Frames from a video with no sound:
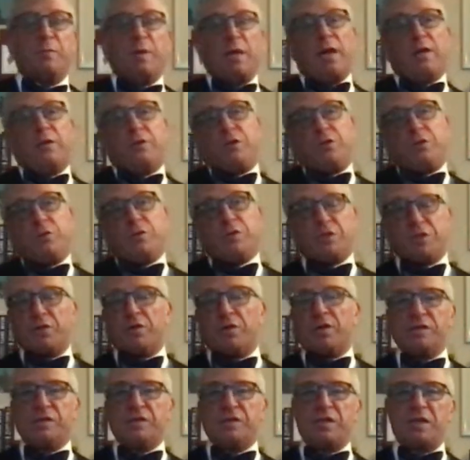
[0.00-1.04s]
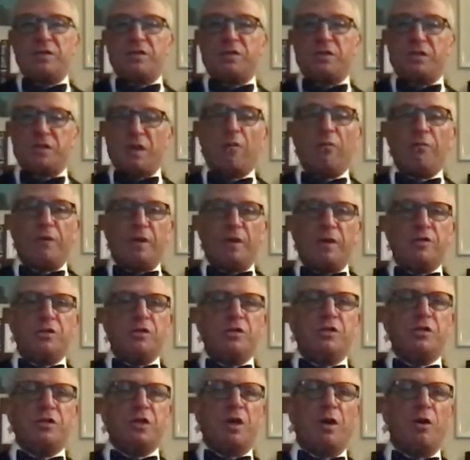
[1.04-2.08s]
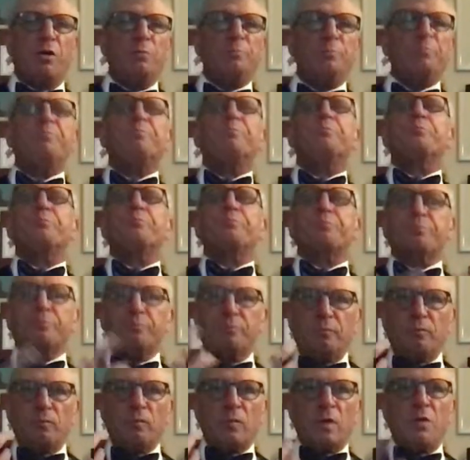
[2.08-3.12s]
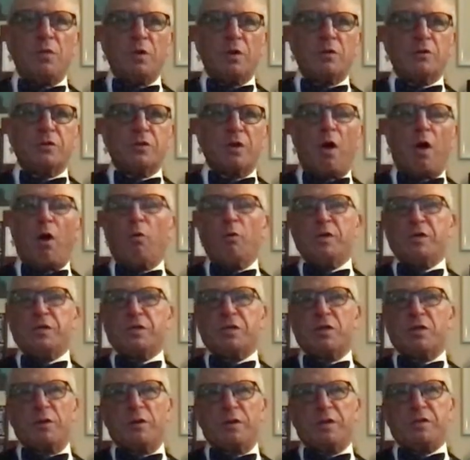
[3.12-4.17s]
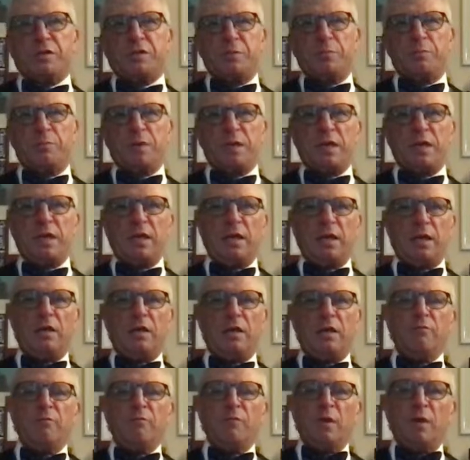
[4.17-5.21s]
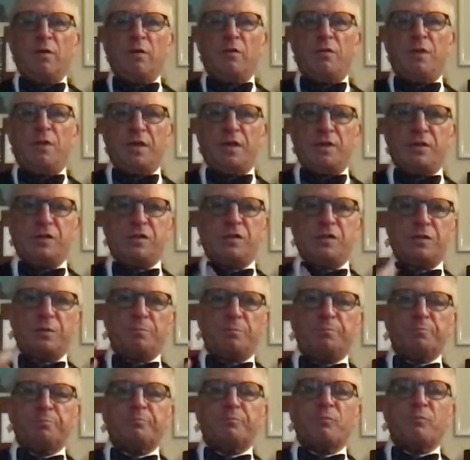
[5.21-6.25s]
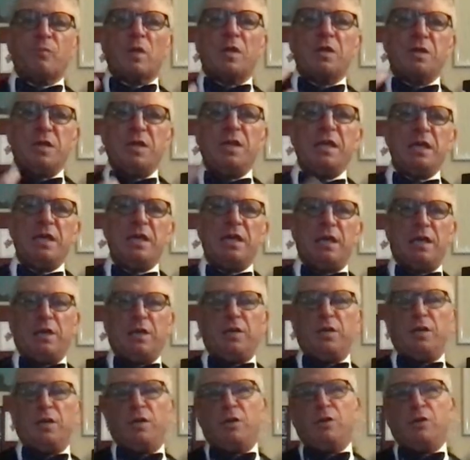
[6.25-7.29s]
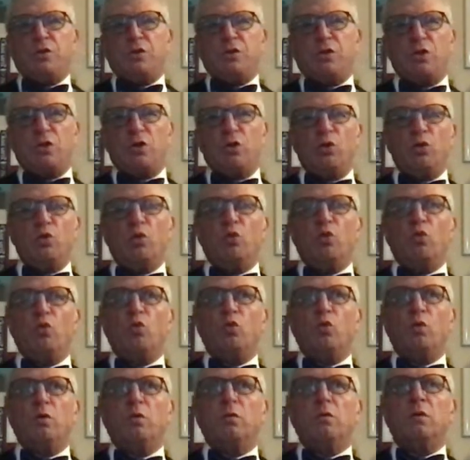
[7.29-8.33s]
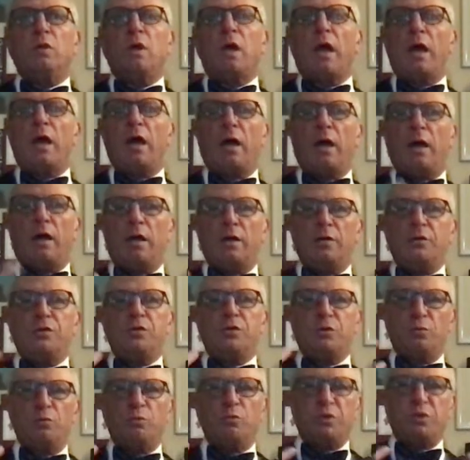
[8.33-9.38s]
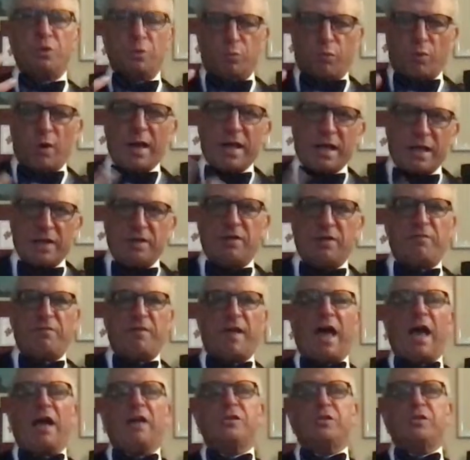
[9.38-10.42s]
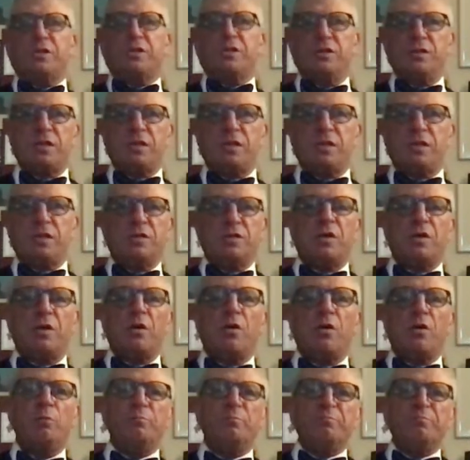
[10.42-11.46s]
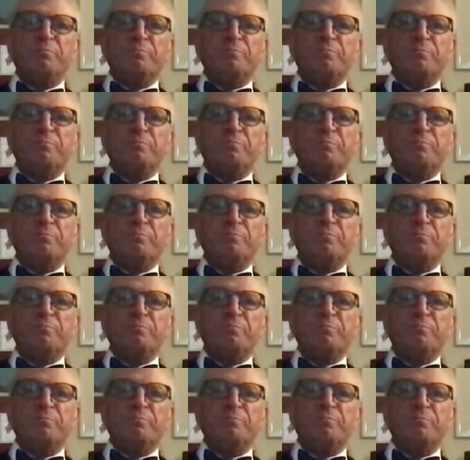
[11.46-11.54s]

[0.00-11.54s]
me, and to a certain extent selfish. And so there's always going to be this need to break into factions. And so